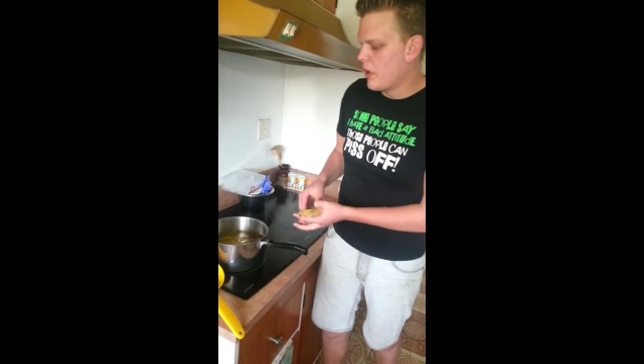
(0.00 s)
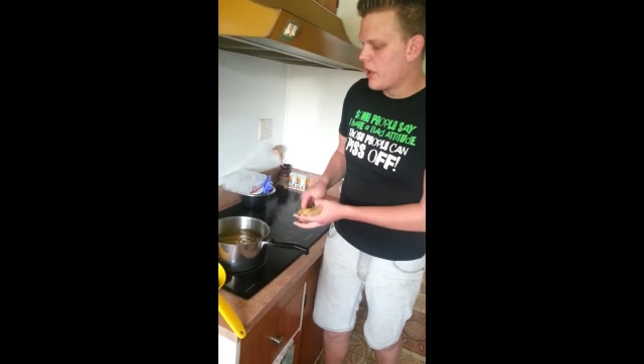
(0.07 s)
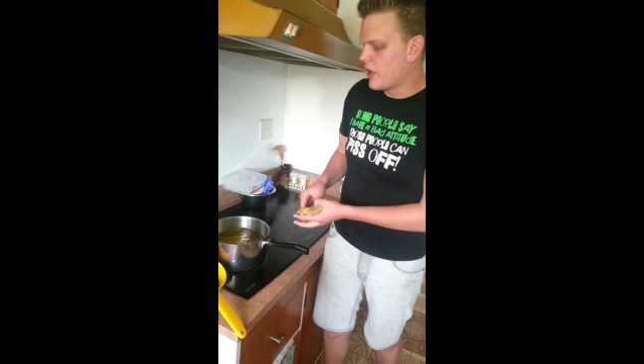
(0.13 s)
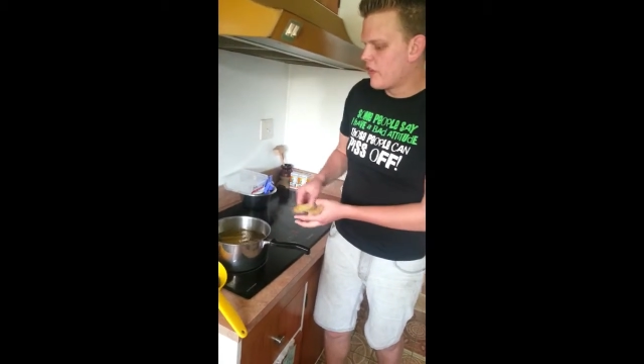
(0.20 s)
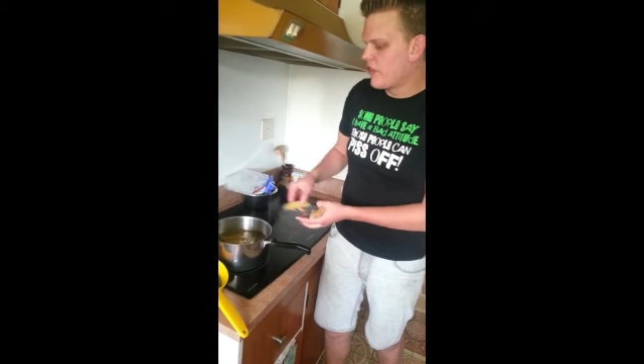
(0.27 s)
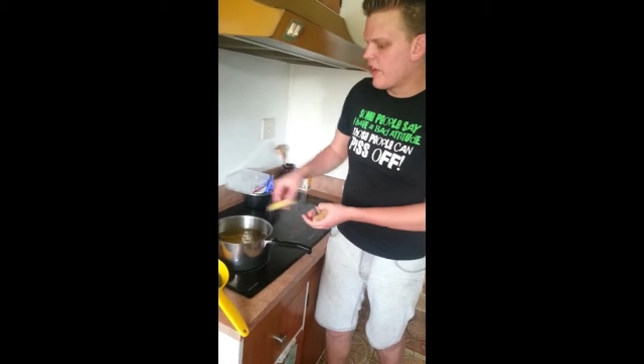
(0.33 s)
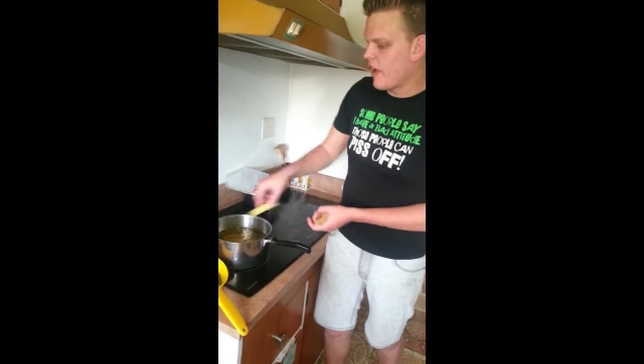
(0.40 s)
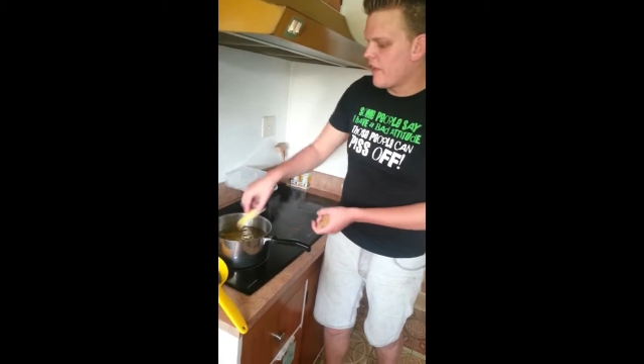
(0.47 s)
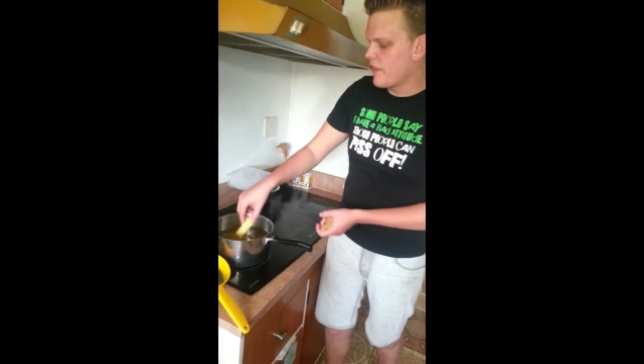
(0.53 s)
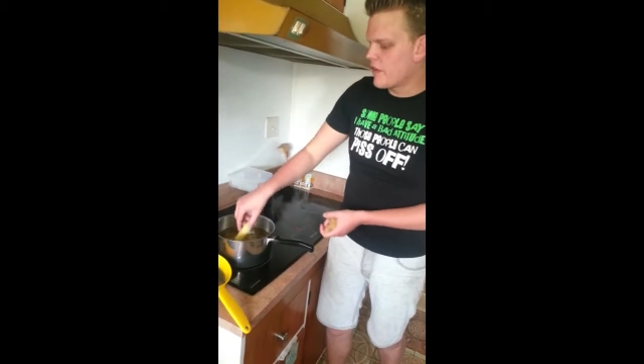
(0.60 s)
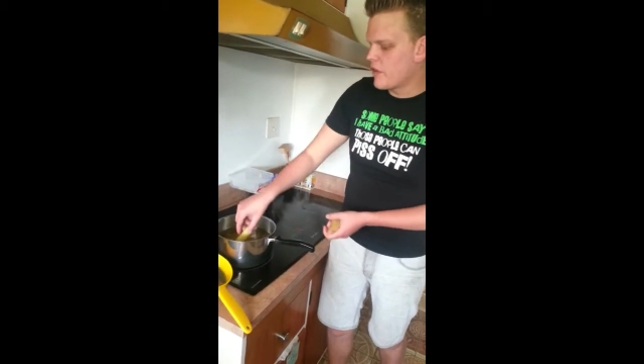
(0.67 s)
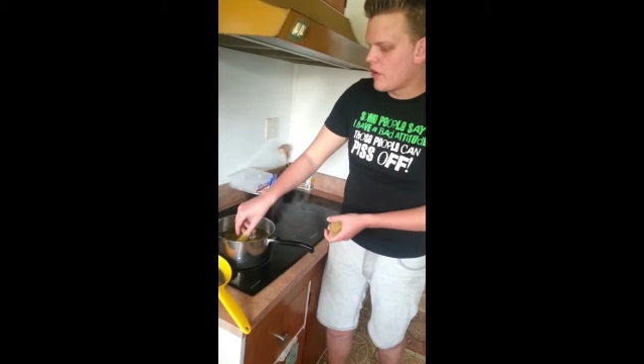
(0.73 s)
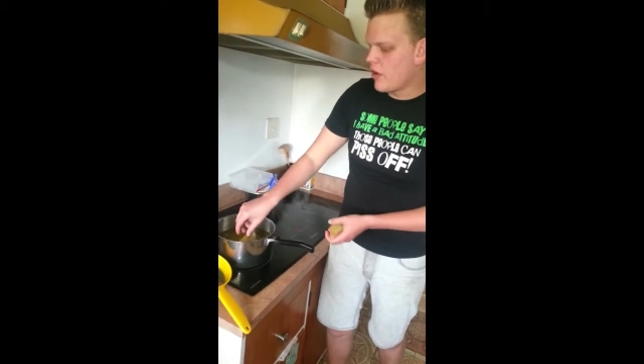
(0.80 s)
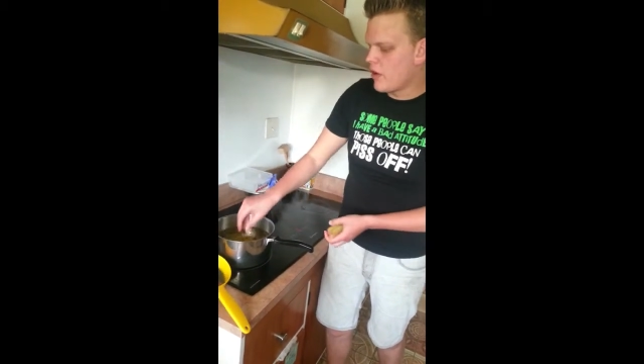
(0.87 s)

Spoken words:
We're going to start the